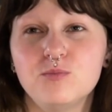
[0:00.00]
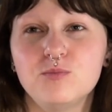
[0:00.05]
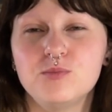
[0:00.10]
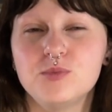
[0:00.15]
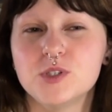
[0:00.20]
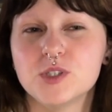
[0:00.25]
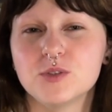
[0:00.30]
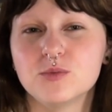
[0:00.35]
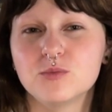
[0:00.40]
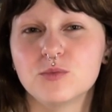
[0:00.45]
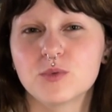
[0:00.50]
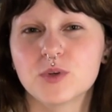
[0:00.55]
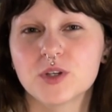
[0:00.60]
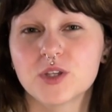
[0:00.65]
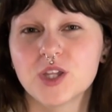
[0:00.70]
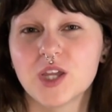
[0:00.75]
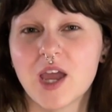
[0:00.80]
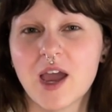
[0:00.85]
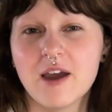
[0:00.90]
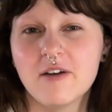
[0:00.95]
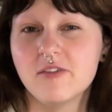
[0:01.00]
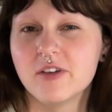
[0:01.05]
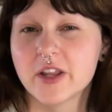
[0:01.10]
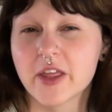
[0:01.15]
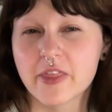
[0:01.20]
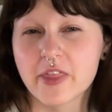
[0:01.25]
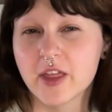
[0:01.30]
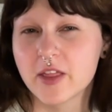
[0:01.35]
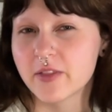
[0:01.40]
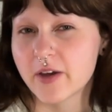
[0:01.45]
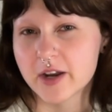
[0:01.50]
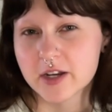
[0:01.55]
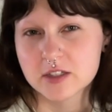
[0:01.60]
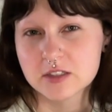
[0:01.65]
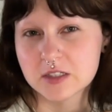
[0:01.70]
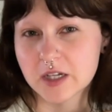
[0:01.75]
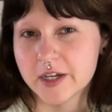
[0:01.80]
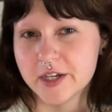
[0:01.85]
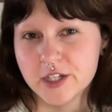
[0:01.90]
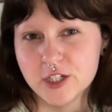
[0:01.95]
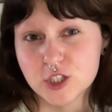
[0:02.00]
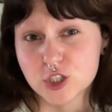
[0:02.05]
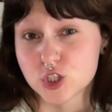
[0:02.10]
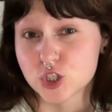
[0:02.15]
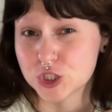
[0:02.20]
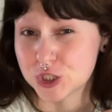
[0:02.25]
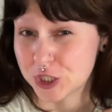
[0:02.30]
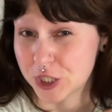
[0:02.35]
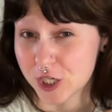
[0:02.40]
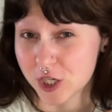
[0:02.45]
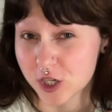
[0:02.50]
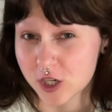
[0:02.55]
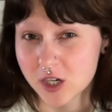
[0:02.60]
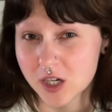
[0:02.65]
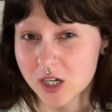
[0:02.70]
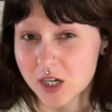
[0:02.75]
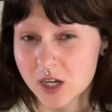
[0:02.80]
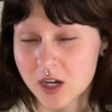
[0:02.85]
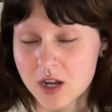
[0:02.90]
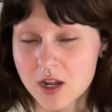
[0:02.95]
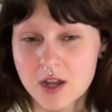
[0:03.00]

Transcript: didn't really have anything that exciting to share.